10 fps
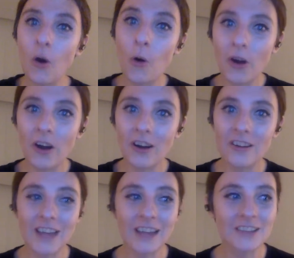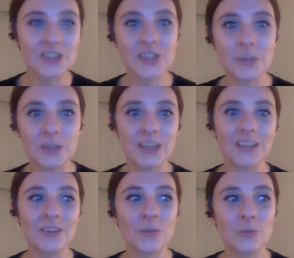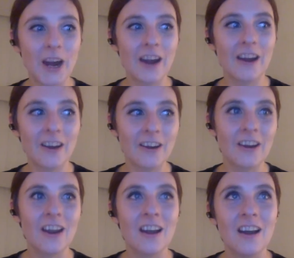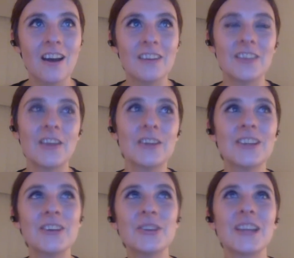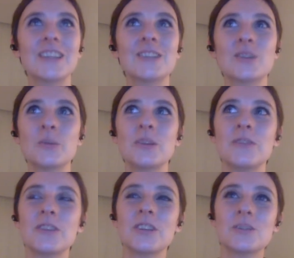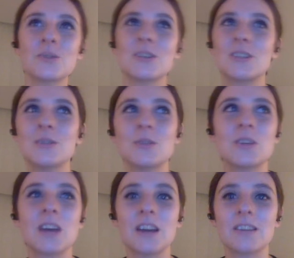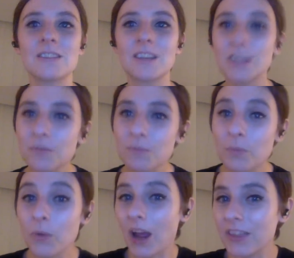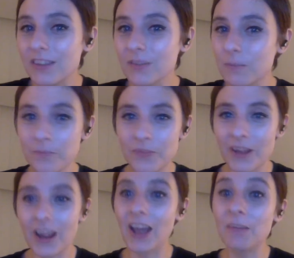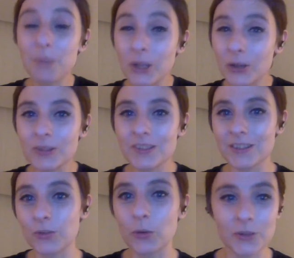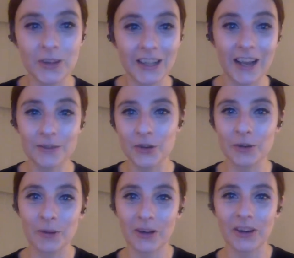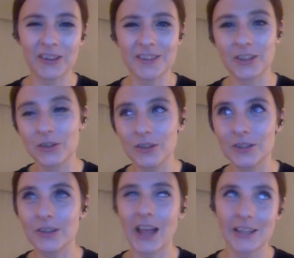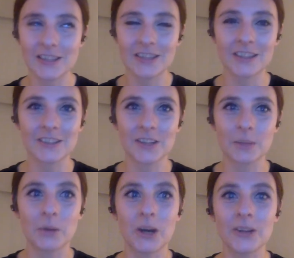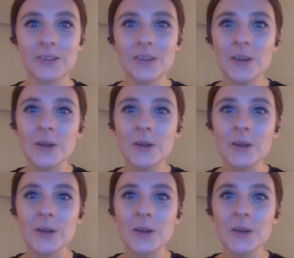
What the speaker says: Or like just something where there, like there's so many fun things we could do with you guys. I think because it's also a live show and a podcast, like you could do classic things like mugs.